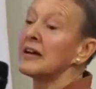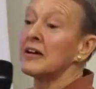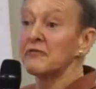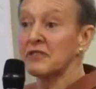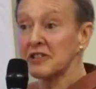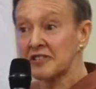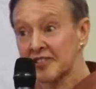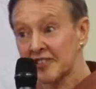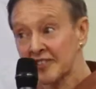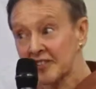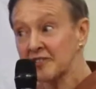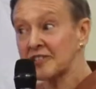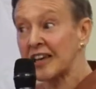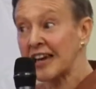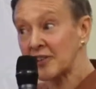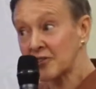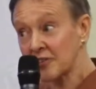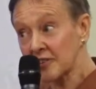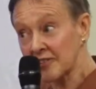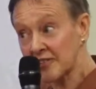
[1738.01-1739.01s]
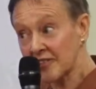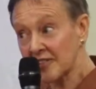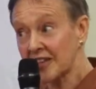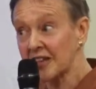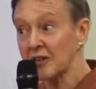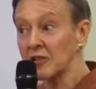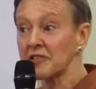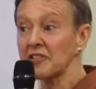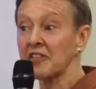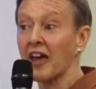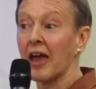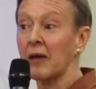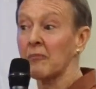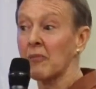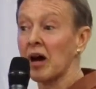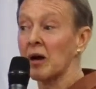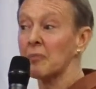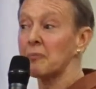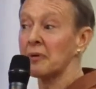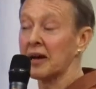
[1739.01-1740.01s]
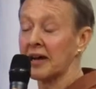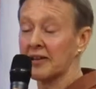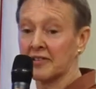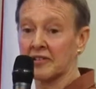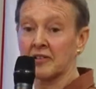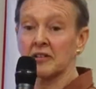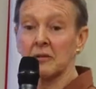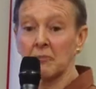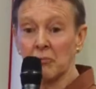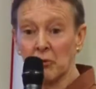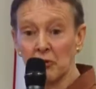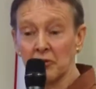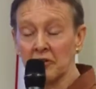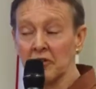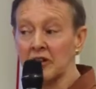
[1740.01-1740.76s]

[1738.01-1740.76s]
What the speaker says: Facilitation skills came up as an important